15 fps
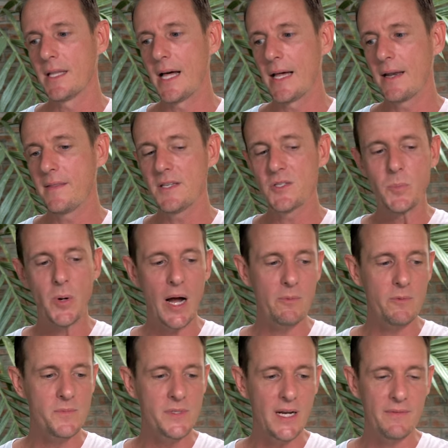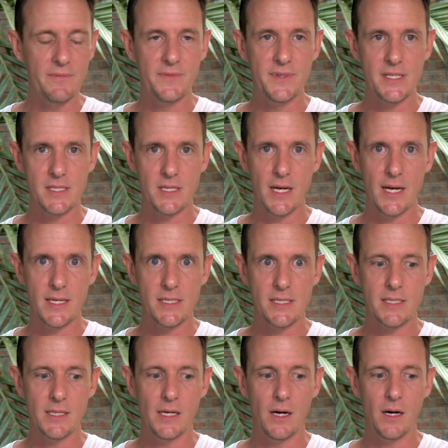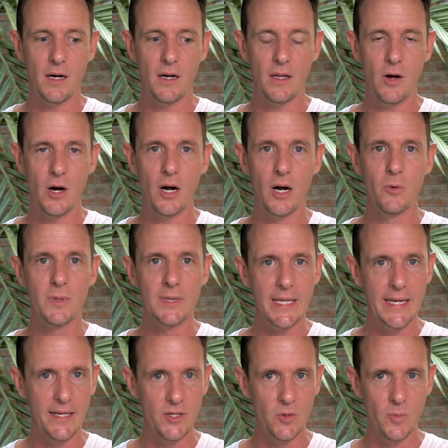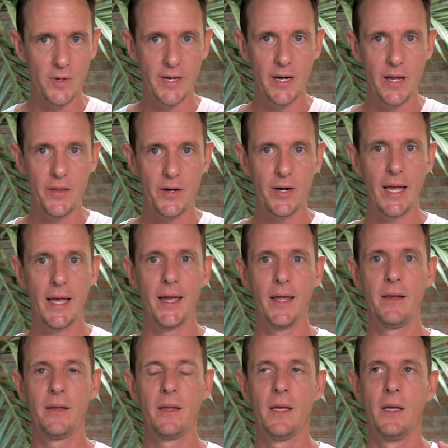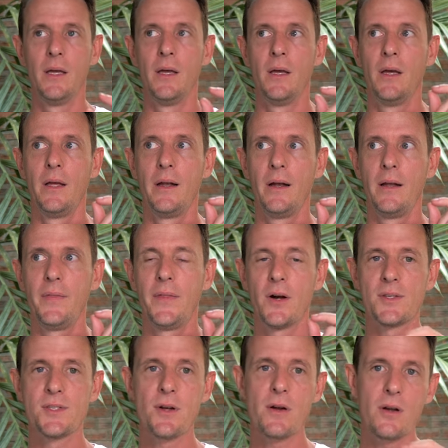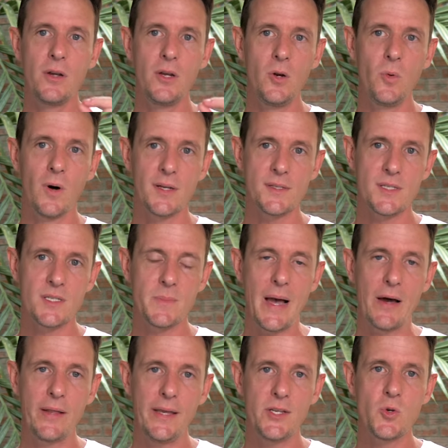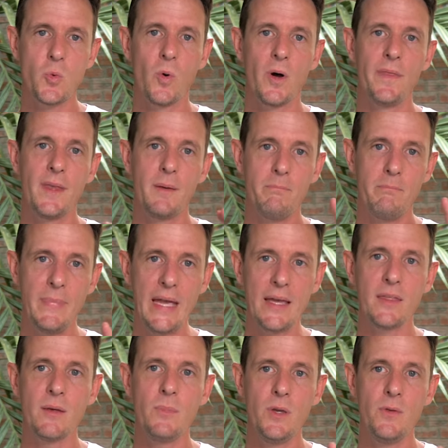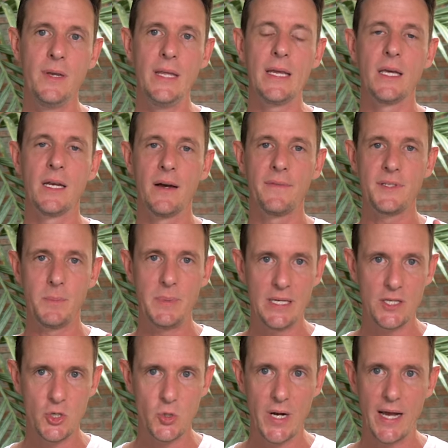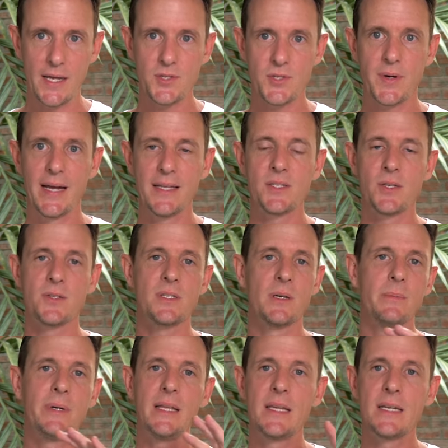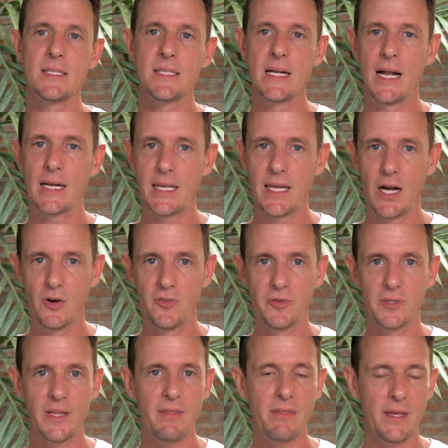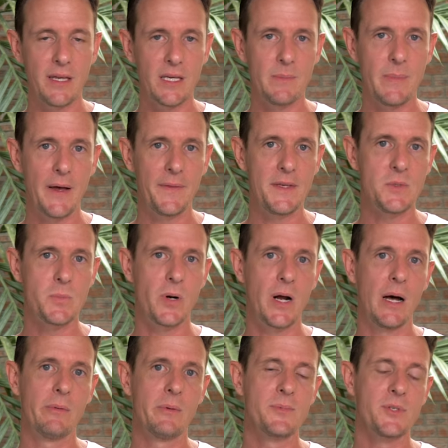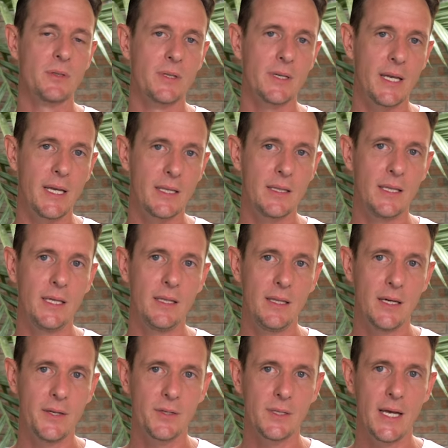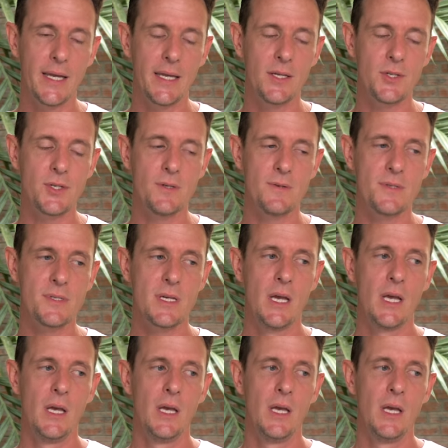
lot of these problems that I've discussed are related to one another. And there are certain nuances about each one that make them unique enough to be addressed, right? So somebody that is not carefully thinking about these problems or looking at the underlying issues